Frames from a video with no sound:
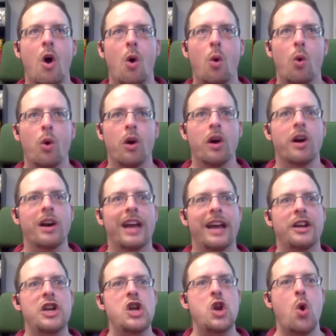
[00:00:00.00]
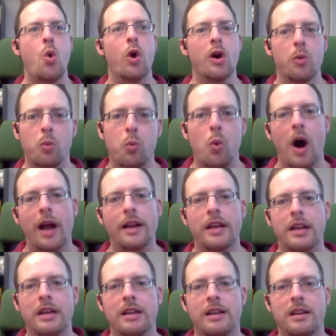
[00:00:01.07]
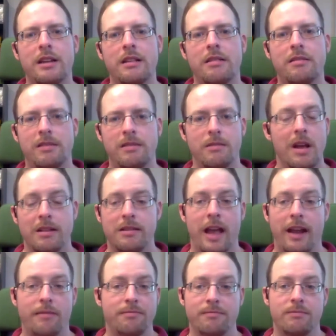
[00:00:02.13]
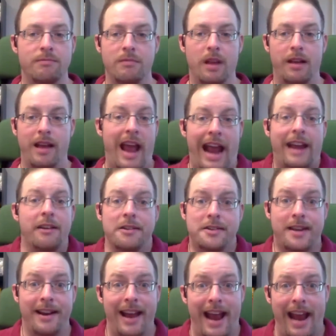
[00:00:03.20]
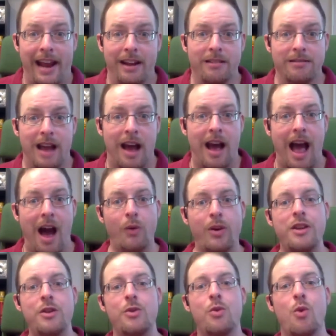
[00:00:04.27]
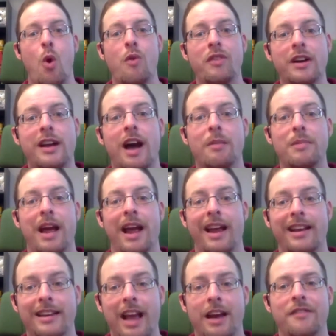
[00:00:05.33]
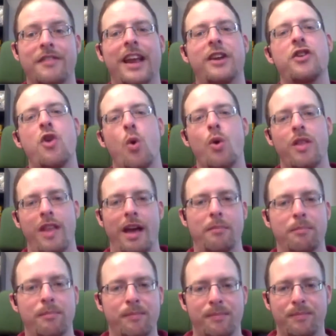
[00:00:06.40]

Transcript: or ignore what, like, the haters gonna hate? How can you overcome it and kind of ignore them?